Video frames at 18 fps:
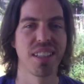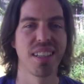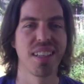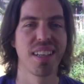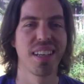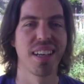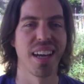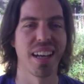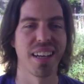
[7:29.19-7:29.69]

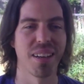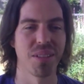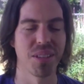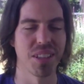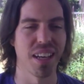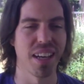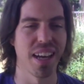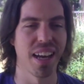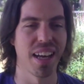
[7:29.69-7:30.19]
and
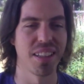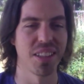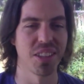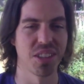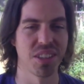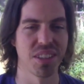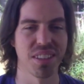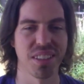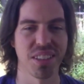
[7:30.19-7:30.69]
I had
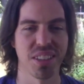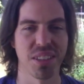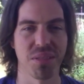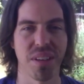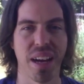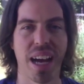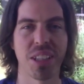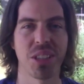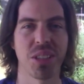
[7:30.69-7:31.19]
this
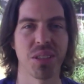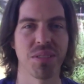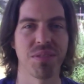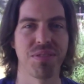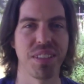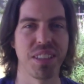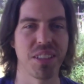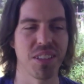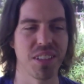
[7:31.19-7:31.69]
irrational
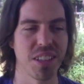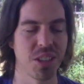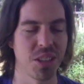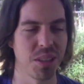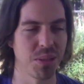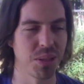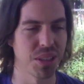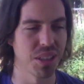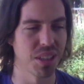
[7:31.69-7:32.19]
fear that
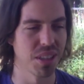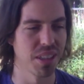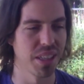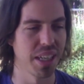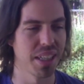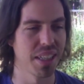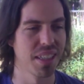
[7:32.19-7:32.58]
she was going to like